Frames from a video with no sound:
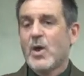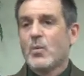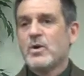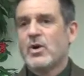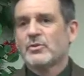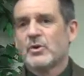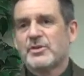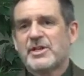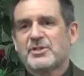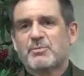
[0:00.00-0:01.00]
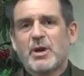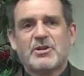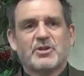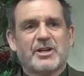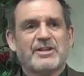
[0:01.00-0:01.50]
We all know the
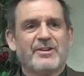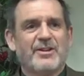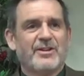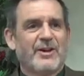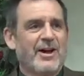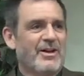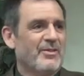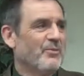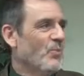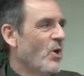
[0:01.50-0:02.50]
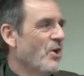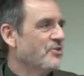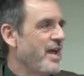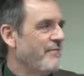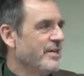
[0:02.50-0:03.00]
expression uh,
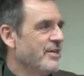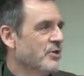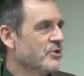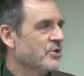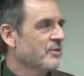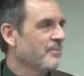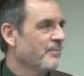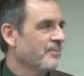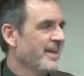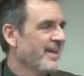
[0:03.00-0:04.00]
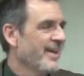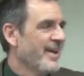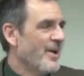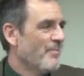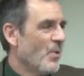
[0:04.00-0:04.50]
walls have ears.
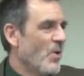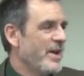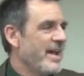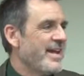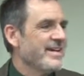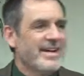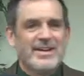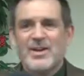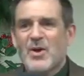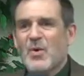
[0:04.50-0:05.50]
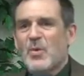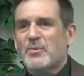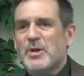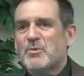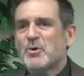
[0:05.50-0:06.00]
But when I uh, when
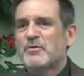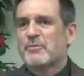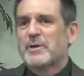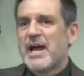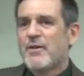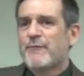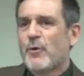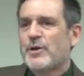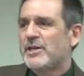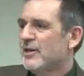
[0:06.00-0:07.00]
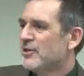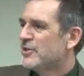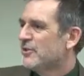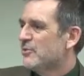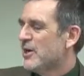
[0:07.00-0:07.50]
we moved from California here
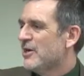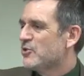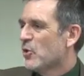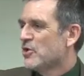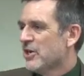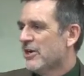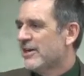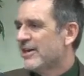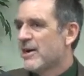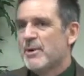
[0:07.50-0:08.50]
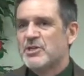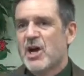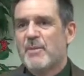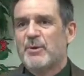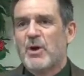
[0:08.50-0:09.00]
to uh, Georgia and I got my
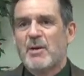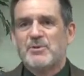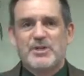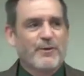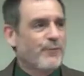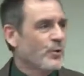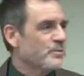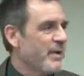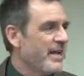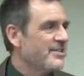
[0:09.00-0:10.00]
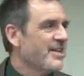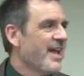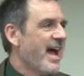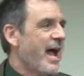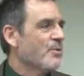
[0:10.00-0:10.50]
job at Robins Air Force Base,
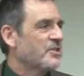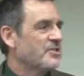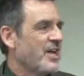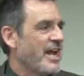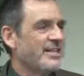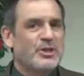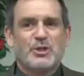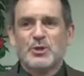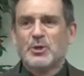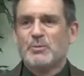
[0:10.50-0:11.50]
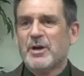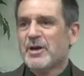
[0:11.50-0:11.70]
I was assigned a cube